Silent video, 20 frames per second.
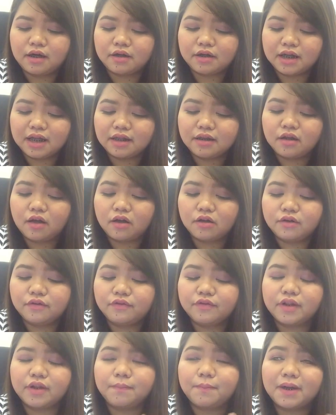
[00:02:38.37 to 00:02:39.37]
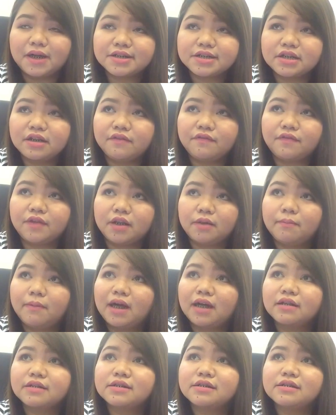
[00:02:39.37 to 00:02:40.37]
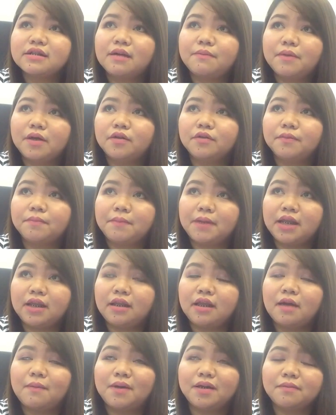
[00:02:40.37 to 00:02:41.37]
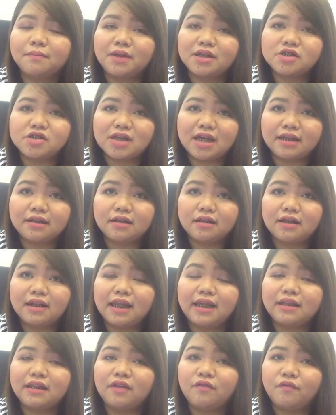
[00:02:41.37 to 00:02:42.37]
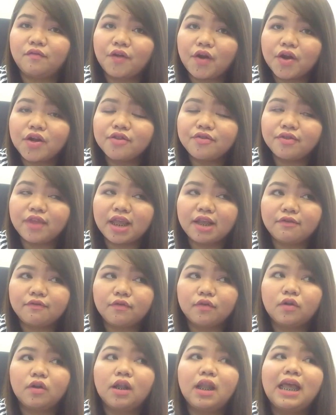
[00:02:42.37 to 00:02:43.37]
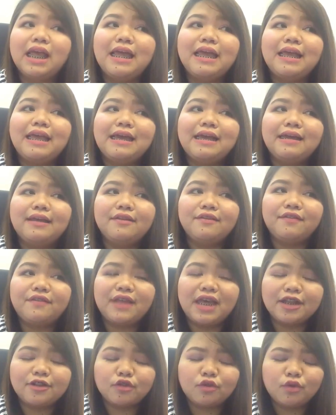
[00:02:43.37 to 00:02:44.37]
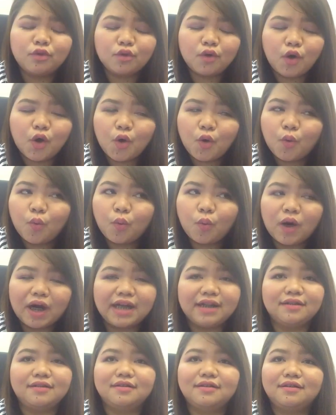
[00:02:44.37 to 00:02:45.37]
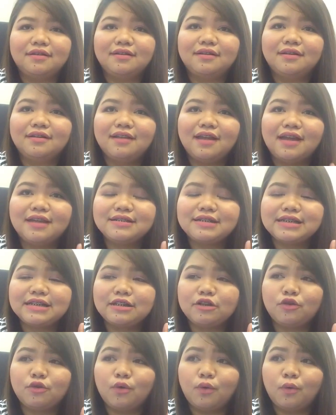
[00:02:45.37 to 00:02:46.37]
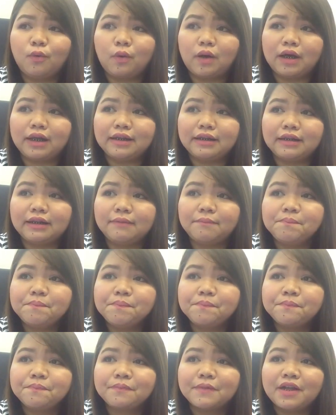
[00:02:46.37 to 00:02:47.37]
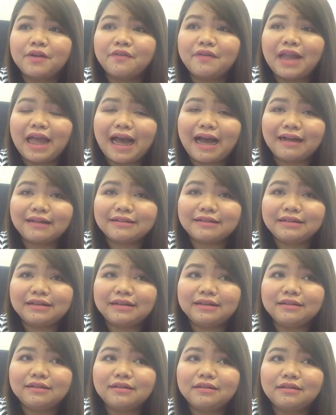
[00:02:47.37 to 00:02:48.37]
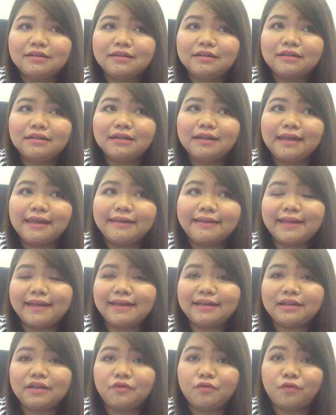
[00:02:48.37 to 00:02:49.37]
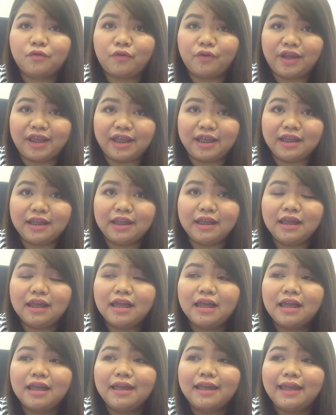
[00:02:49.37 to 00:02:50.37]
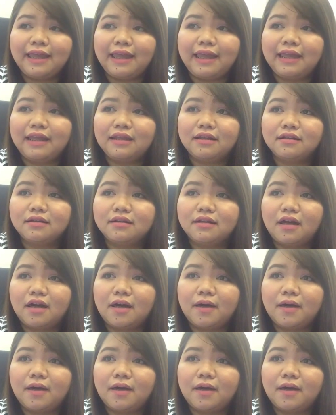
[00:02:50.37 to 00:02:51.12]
read all of the positive feedbacks about me, about my channel, and I'm very thankful that no one, as in no one, reacted in a negative way. And